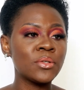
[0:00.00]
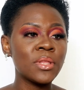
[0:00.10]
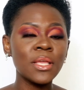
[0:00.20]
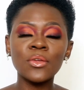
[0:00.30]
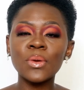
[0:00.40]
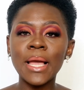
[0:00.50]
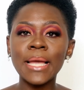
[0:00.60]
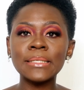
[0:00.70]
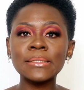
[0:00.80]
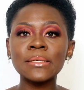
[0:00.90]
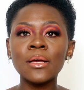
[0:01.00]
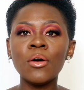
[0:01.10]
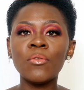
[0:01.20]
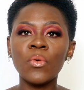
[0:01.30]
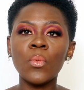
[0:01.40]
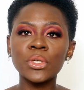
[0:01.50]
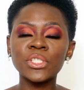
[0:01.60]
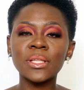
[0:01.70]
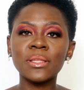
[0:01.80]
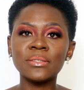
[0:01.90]
So thank you guys for
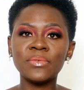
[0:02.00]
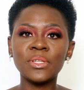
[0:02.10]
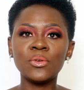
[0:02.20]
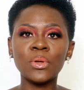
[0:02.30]
watching this video.